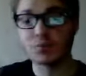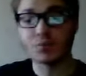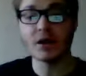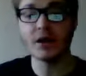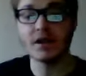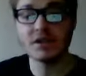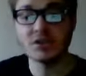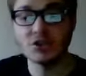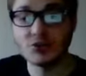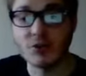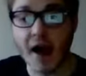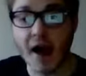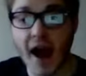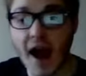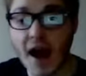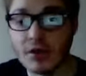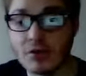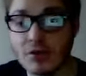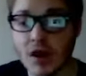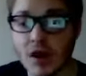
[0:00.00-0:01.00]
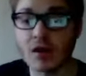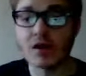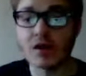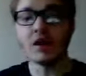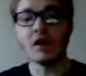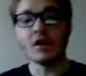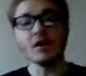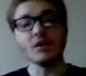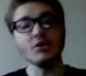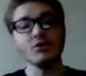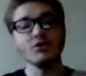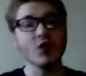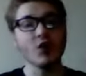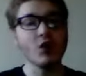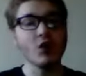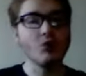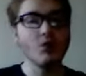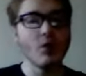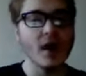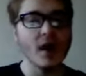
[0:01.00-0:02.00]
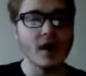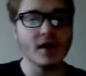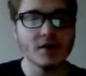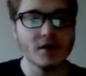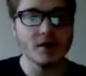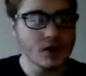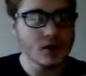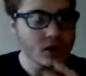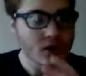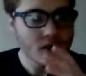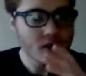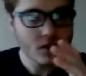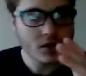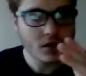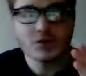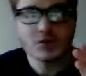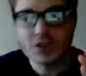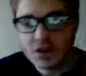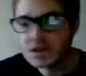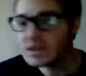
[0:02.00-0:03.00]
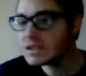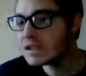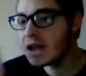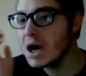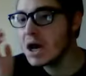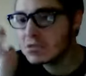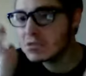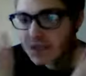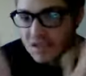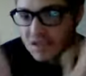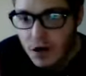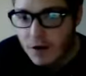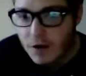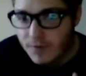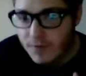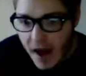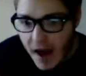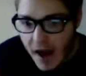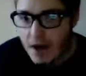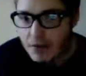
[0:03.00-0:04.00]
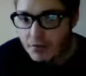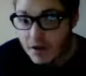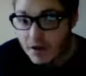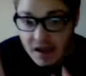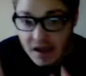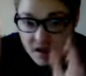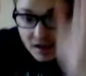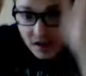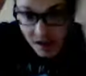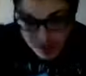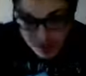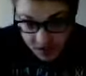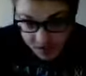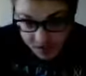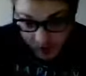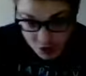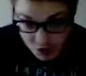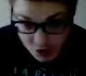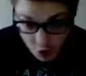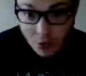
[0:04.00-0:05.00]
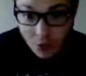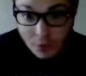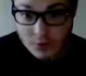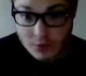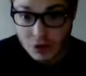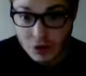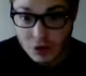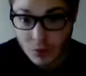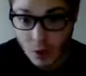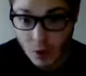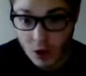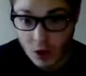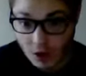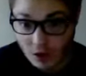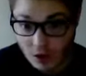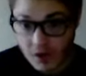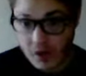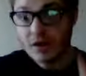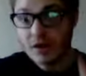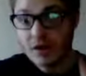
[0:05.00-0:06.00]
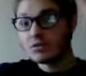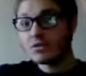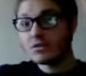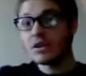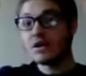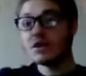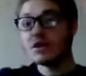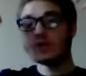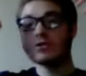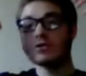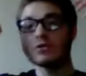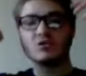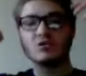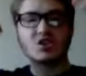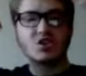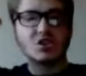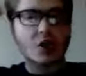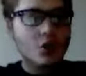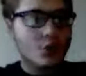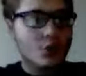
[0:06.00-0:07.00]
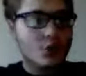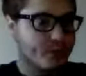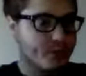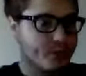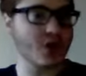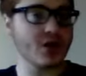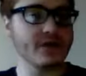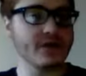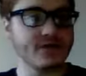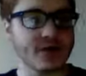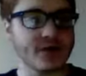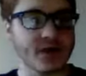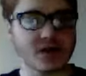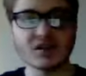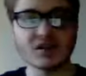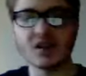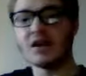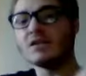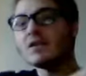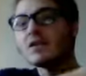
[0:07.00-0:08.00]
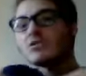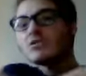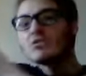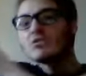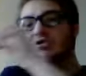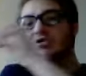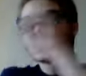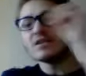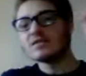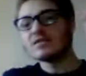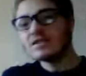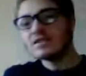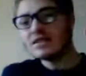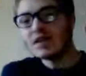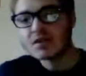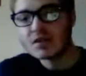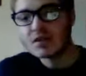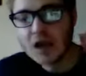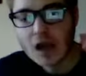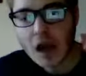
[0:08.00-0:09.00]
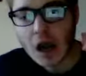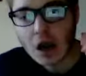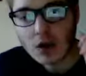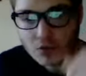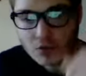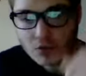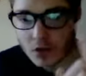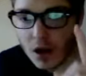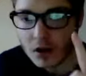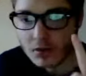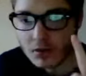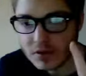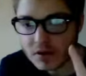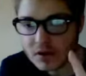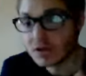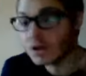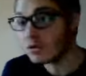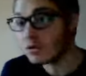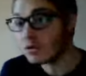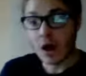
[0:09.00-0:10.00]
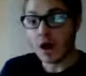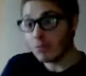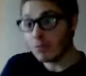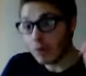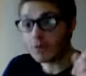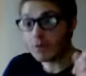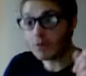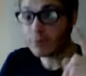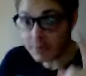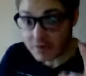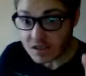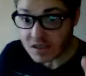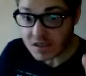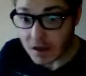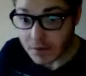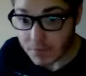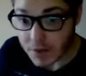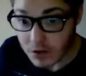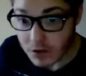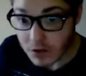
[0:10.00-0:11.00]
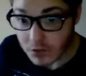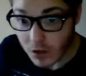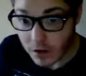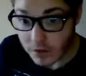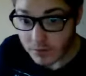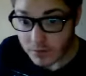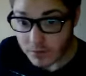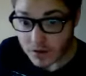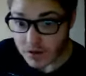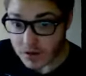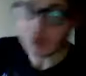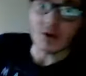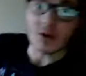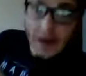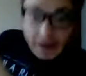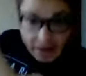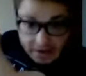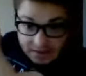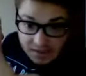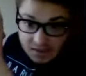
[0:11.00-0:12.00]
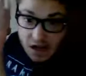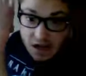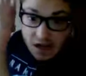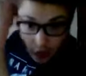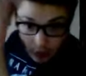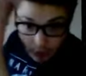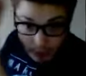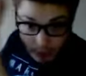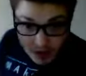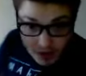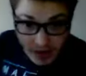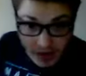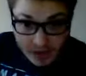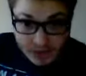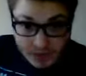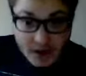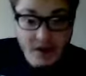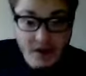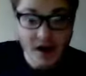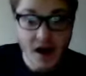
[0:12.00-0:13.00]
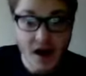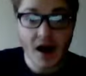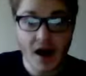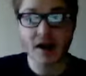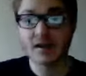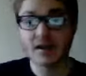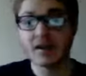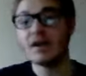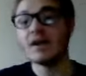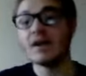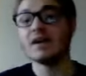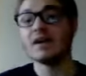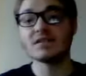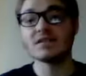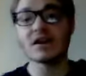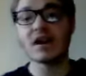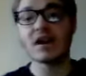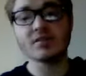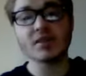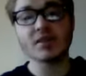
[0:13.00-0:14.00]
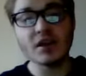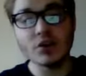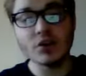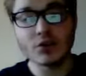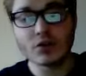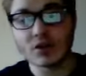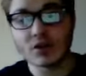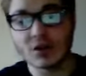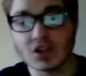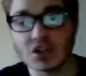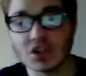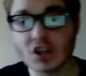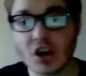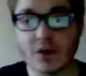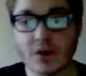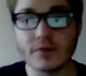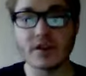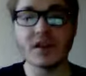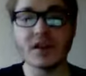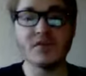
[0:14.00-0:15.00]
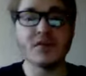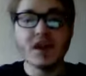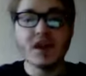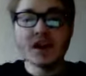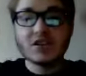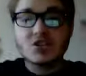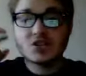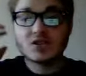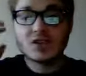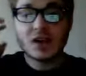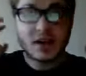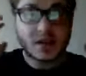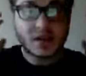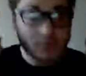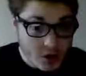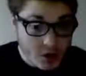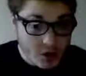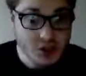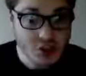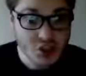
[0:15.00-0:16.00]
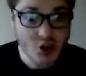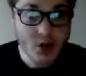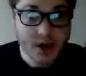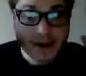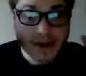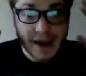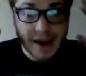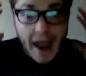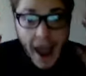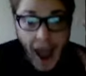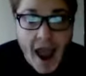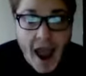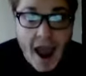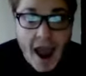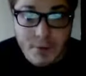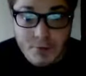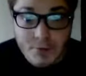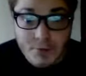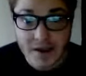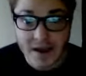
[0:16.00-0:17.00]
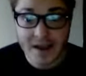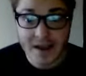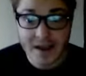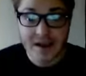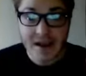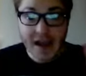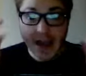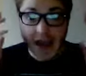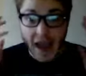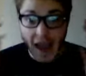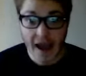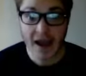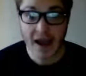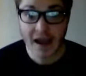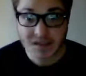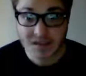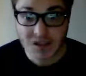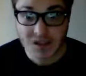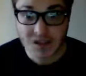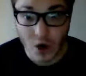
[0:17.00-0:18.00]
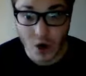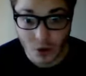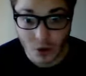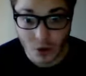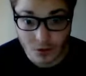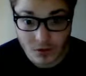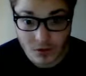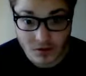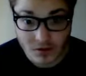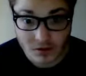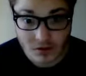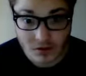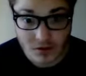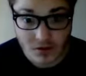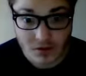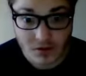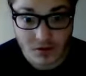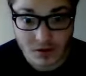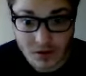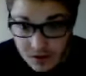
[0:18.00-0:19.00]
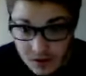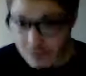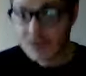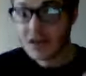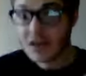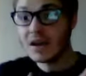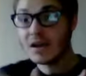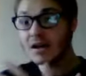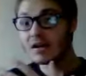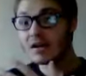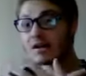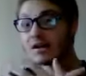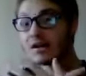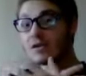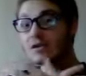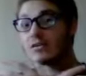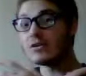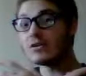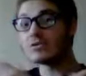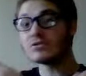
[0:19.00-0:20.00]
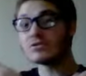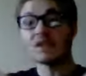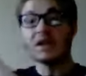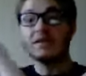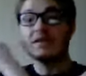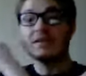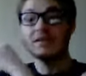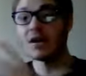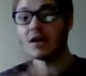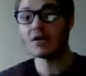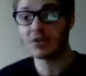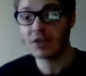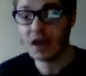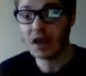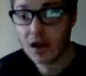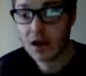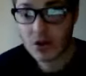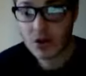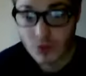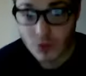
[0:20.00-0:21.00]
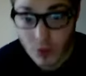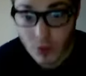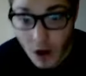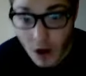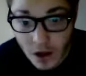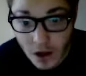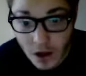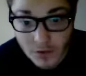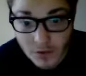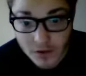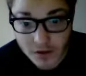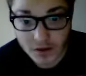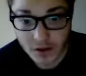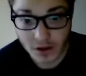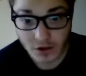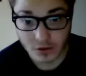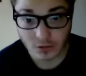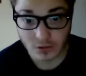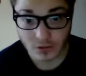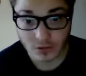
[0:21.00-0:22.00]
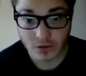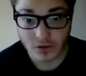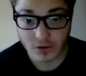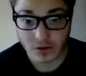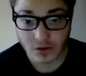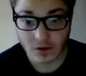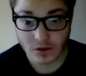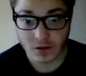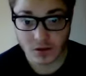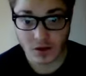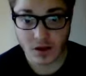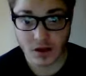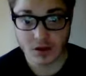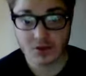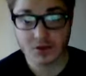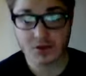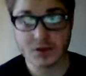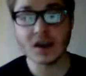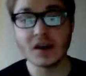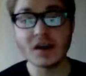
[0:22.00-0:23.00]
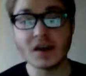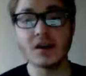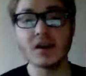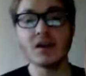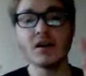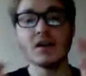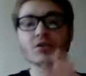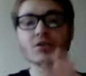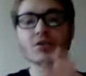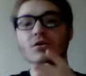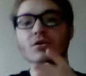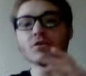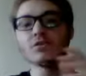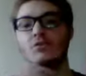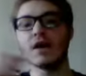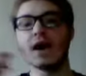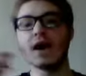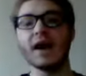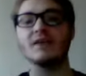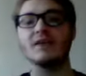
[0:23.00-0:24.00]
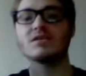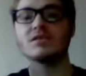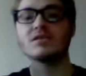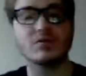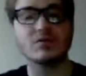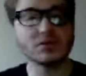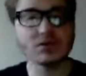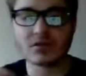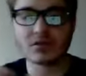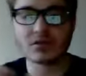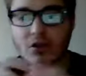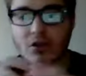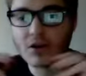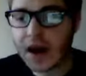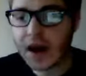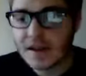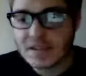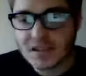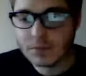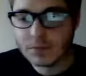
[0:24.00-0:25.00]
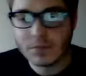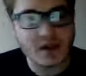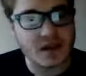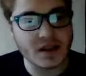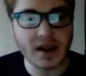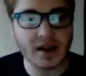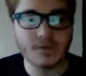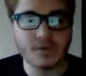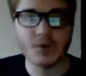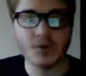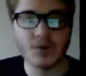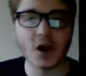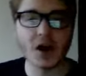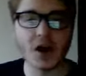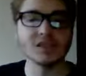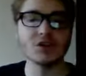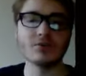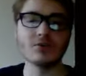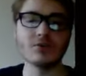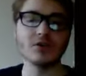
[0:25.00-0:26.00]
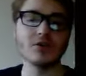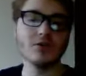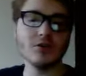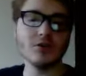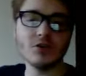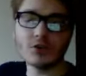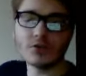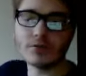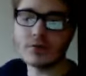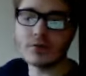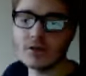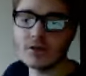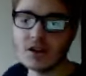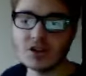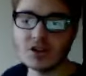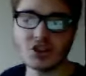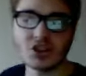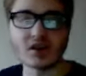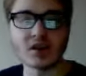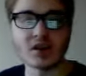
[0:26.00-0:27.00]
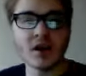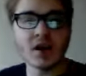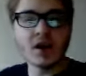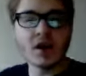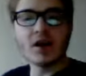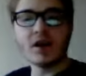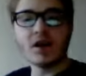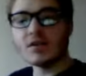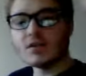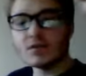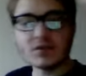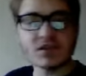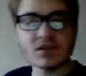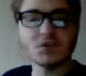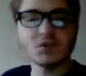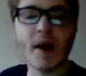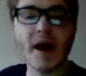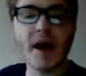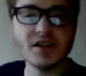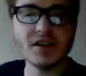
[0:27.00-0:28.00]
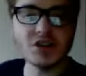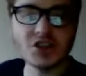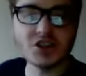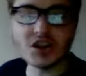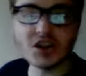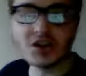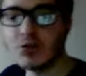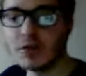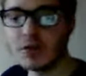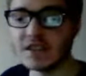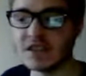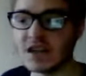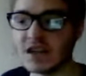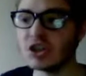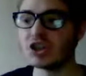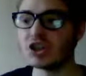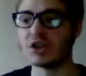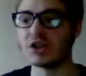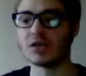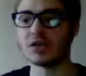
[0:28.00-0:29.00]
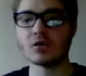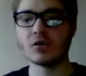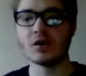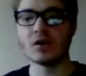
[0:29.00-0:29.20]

praying to Allah. You don't want... Do you see how self-arrogant and absorbed you are? You think you're so perfect that there's nothing wrong with you. Well, there is something wrong with you. It's not your belief in God. It's not that you're a conservative. It's because you're an arrogant asshole. You think there's nothing wrong with you. You think there hasn't been any flaws in your religion. The Spanish Inquisition.